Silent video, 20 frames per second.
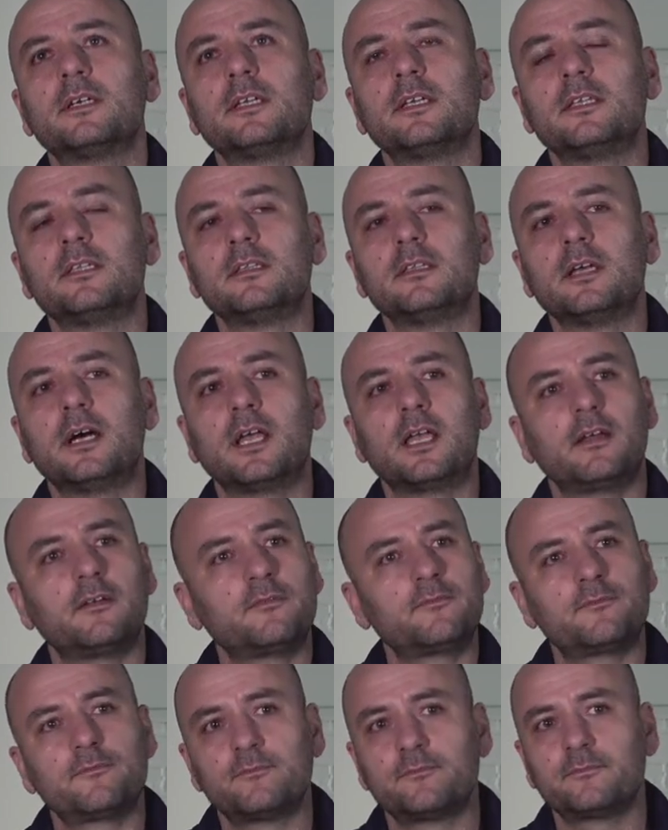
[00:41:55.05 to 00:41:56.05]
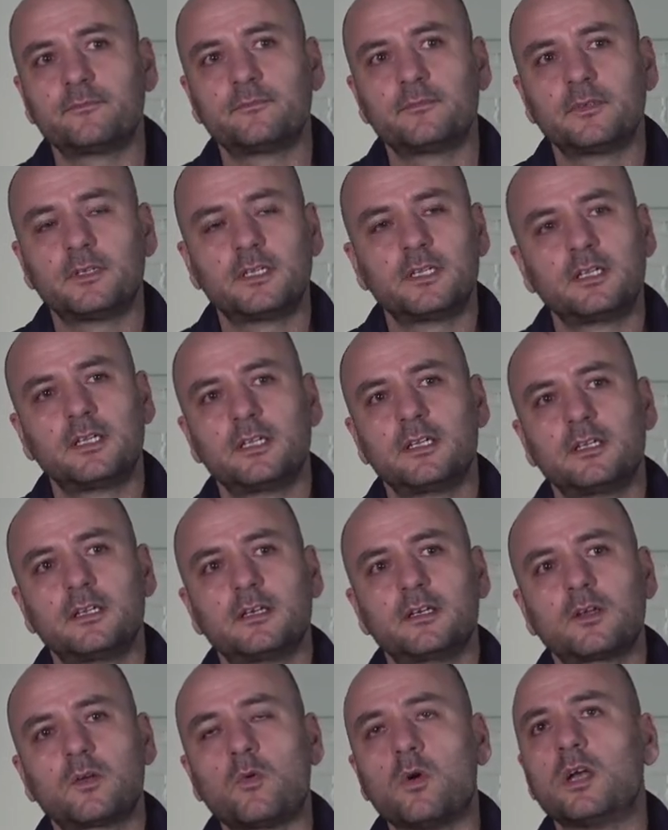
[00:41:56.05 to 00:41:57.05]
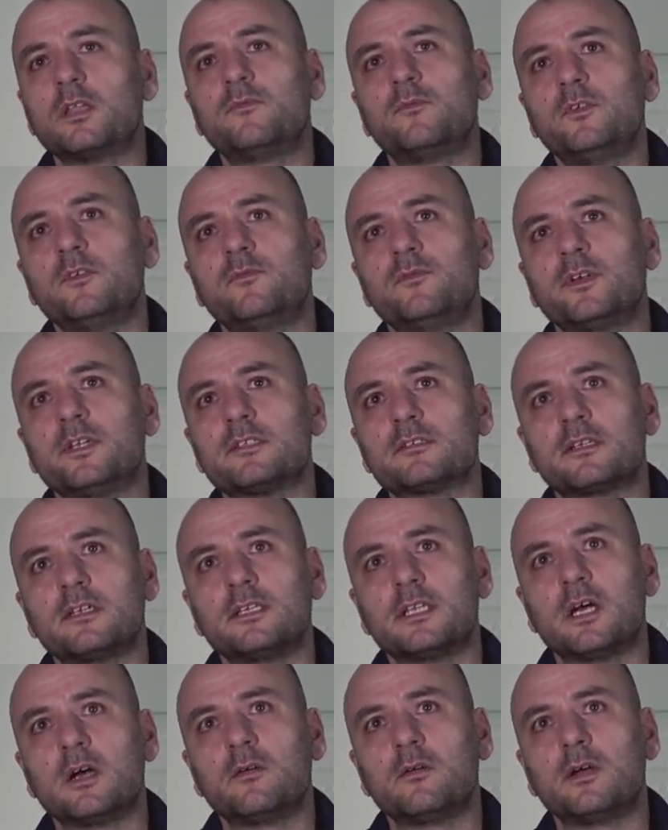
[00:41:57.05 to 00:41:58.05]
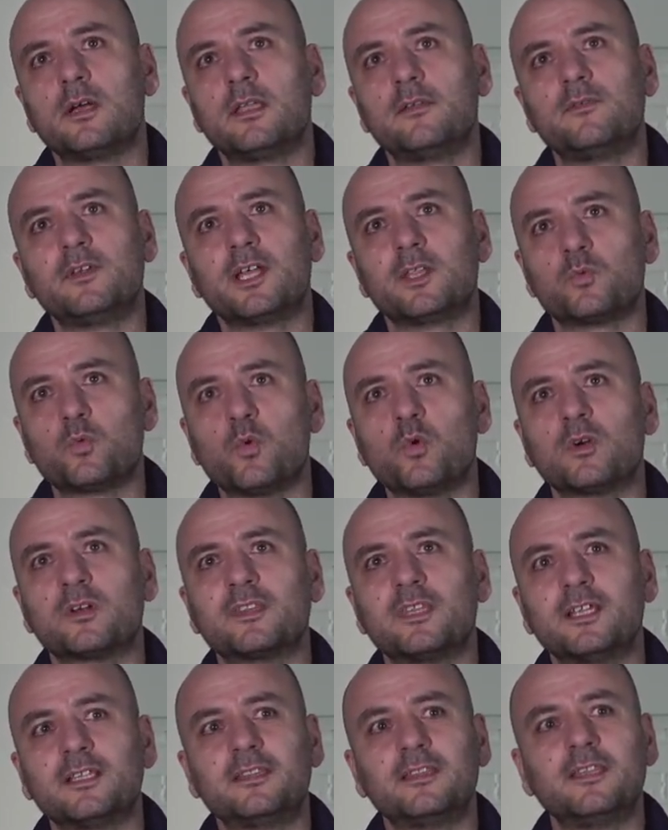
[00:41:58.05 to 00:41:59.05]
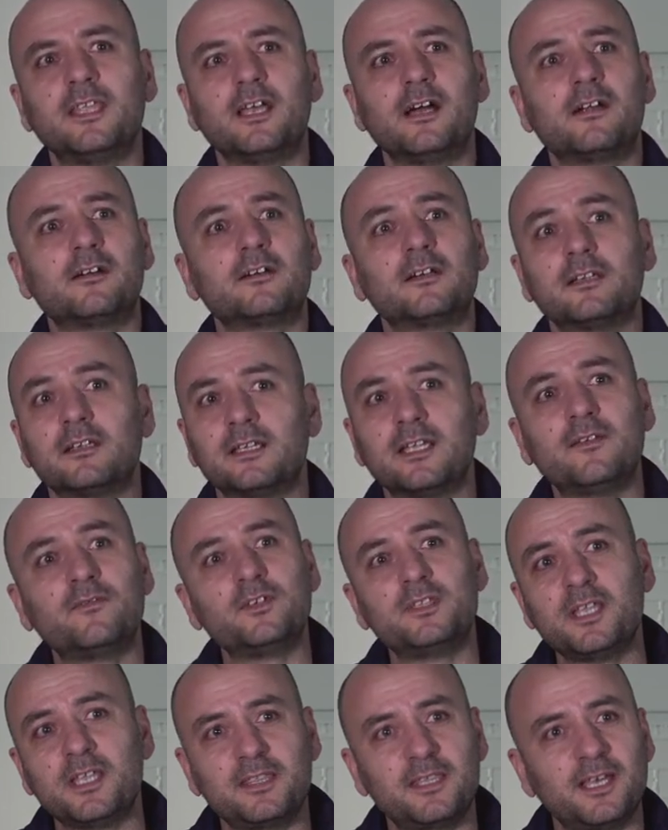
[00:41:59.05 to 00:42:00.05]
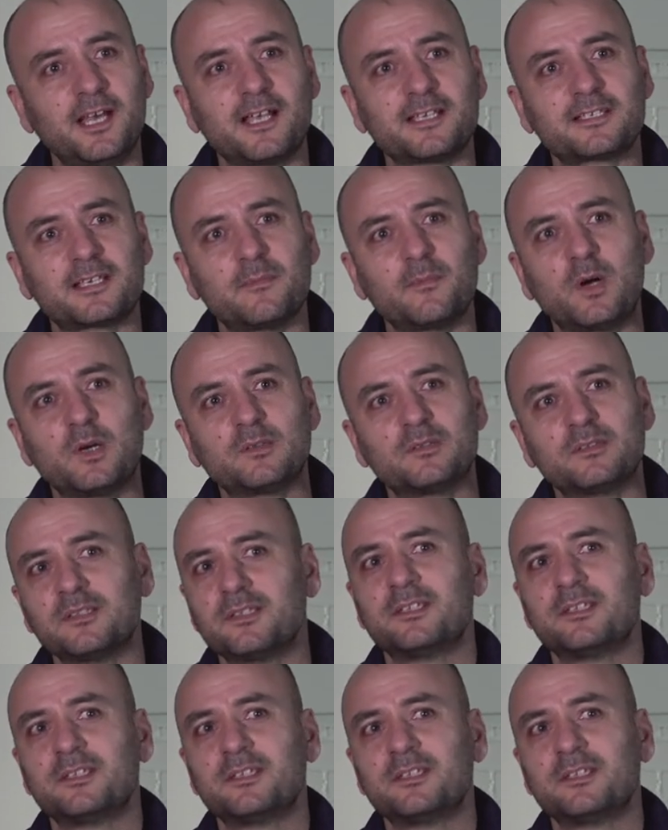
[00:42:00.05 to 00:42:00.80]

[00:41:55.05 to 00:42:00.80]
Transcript: And I have quite few friends right now, even at work, that they are every day they ask about